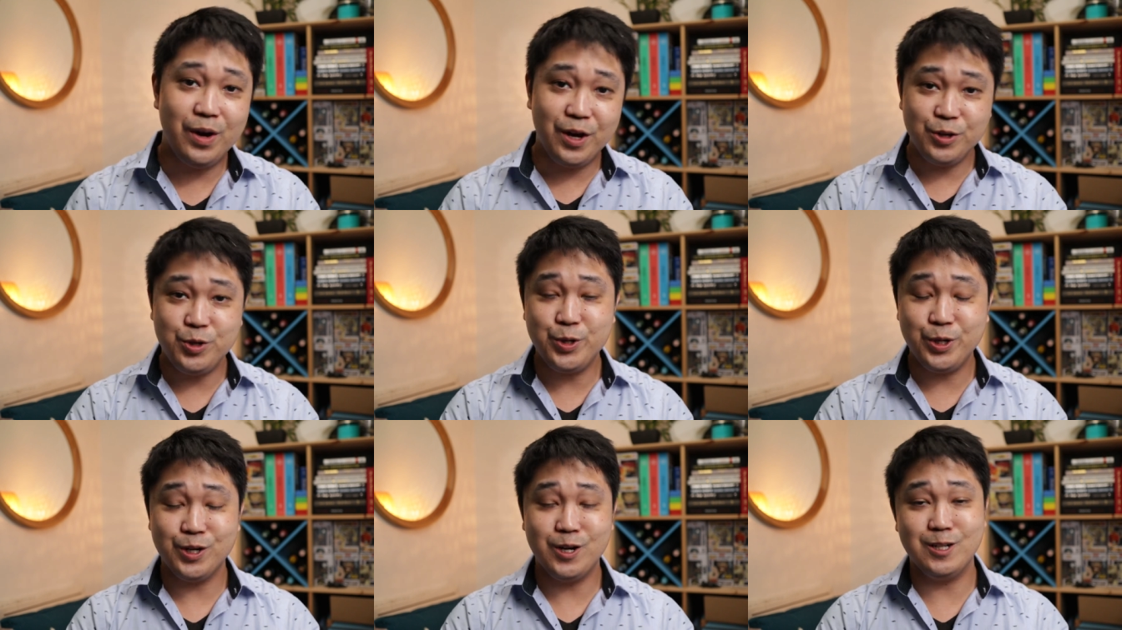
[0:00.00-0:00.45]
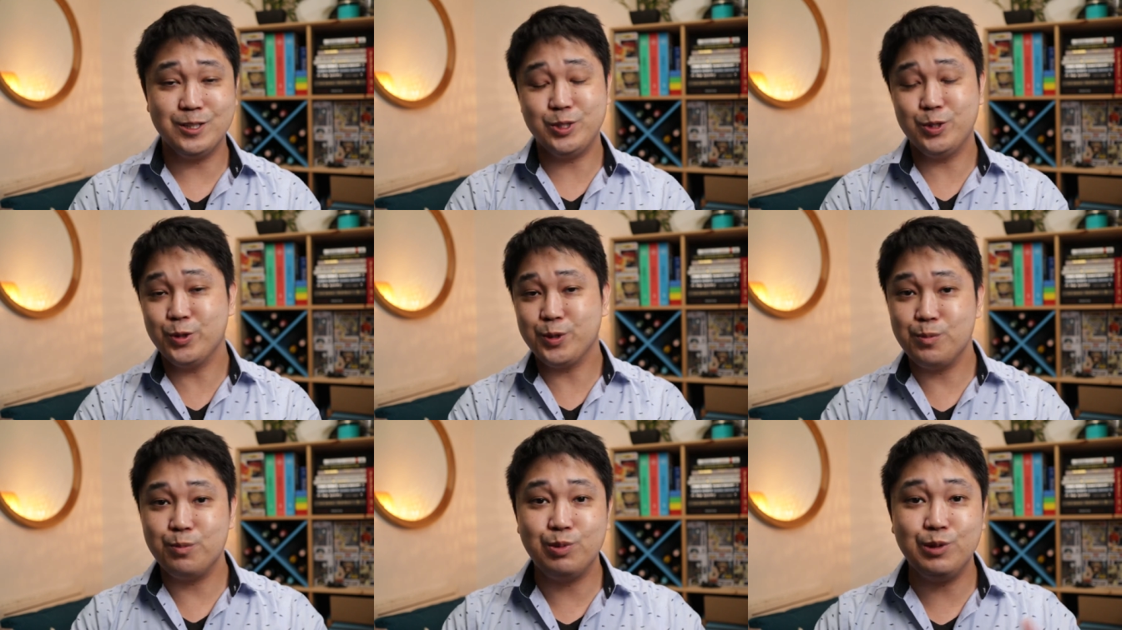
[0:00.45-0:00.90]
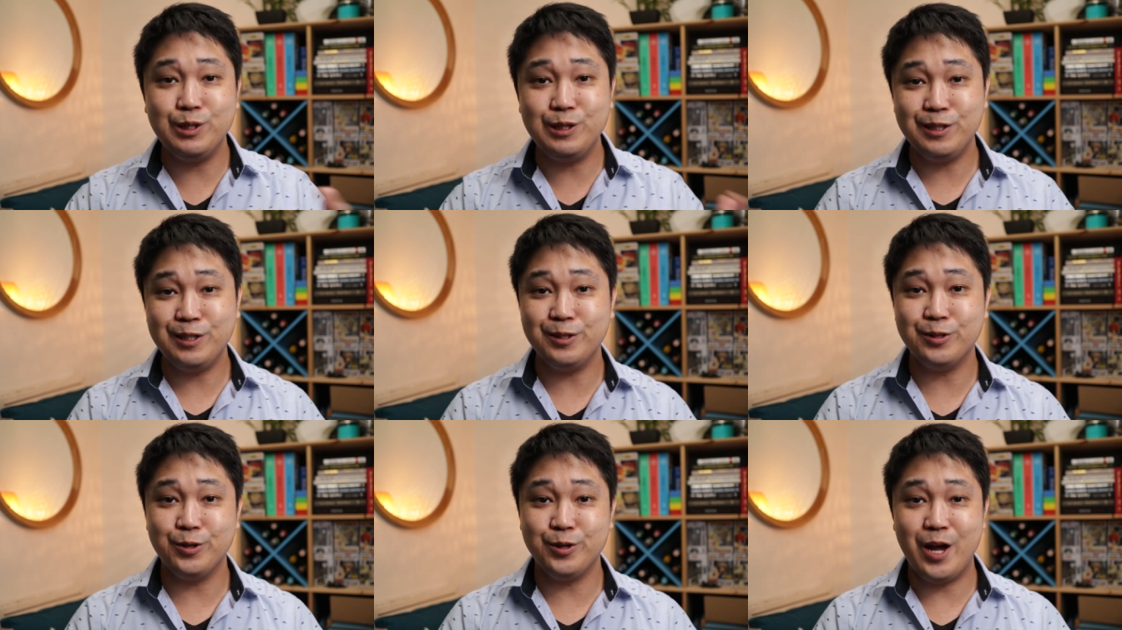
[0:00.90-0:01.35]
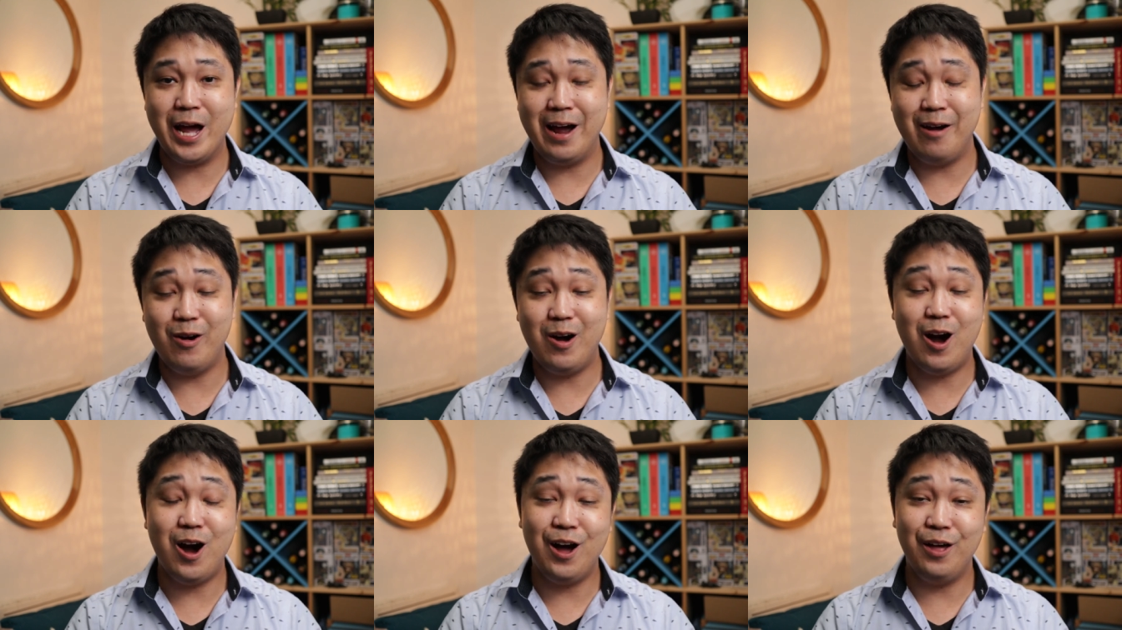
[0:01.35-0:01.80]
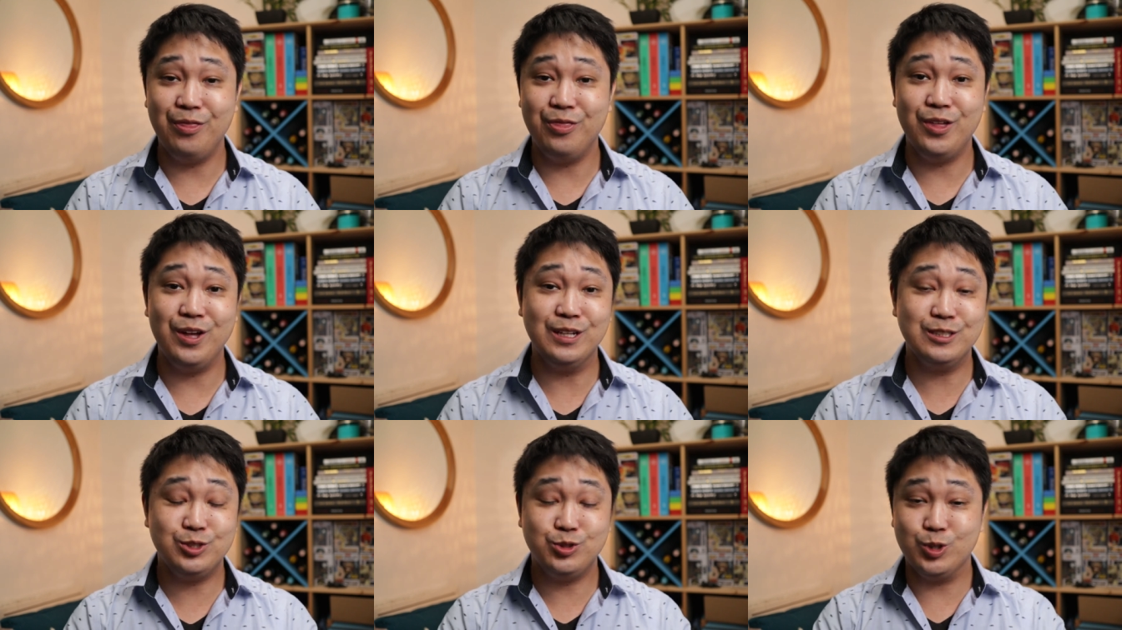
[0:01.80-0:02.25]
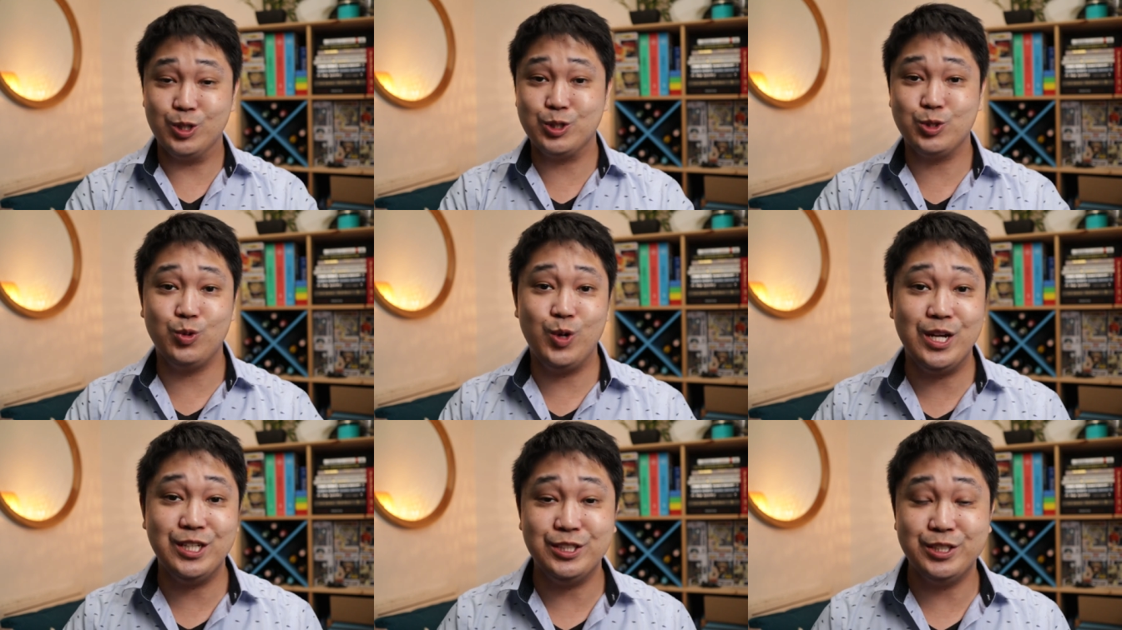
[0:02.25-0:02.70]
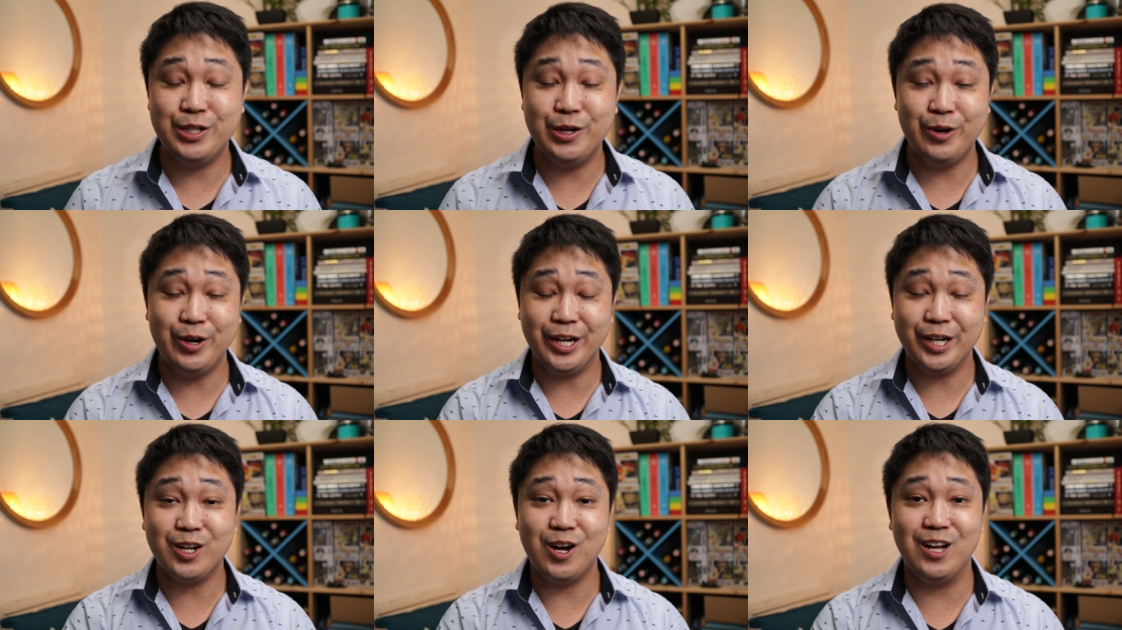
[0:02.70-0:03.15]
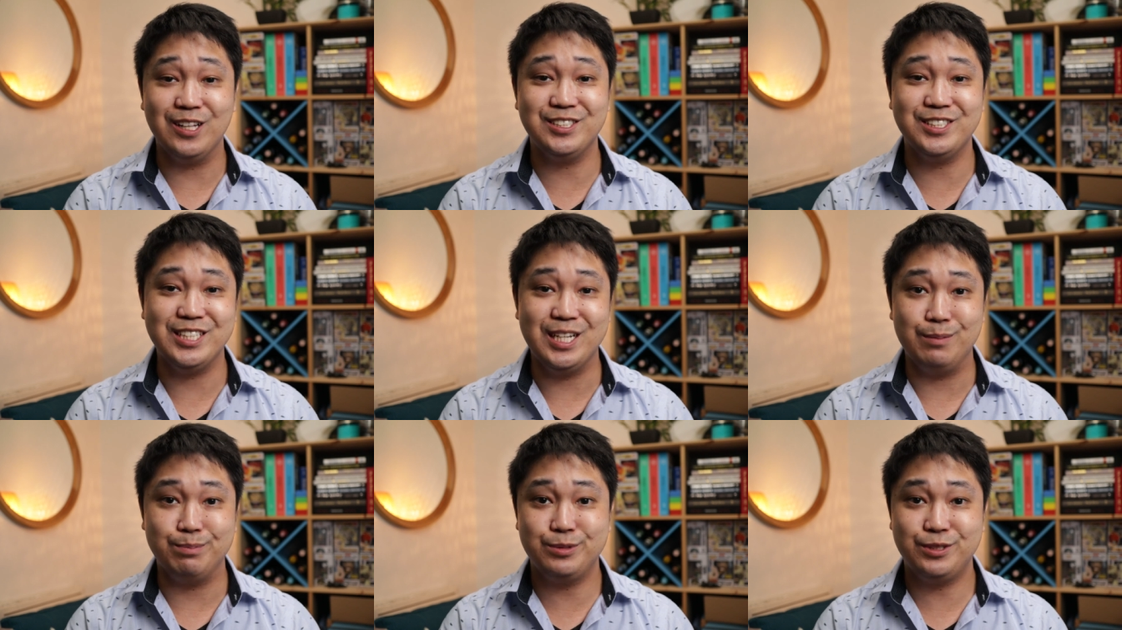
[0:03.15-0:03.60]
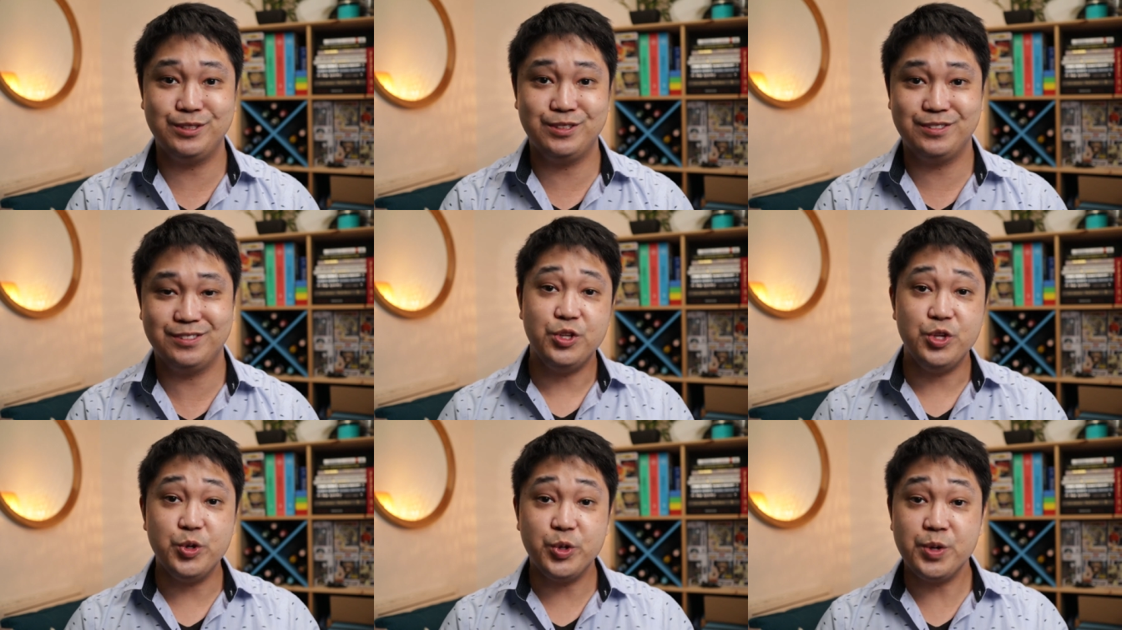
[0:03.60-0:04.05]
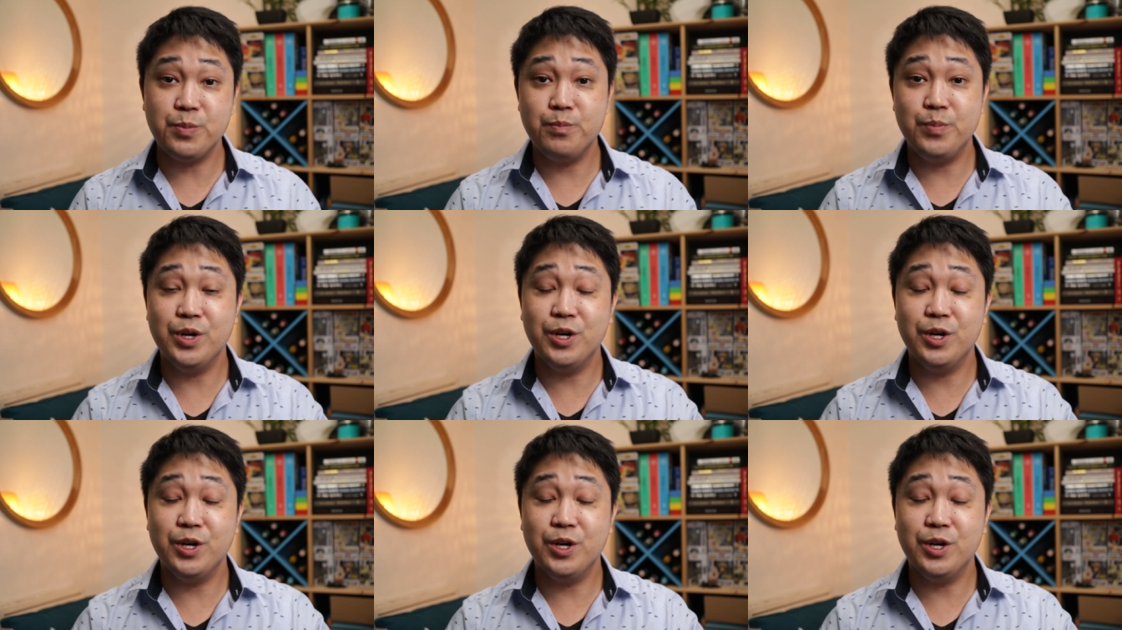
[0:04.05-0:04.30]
but you can also completely nerd out on the structural engineering concepts. You can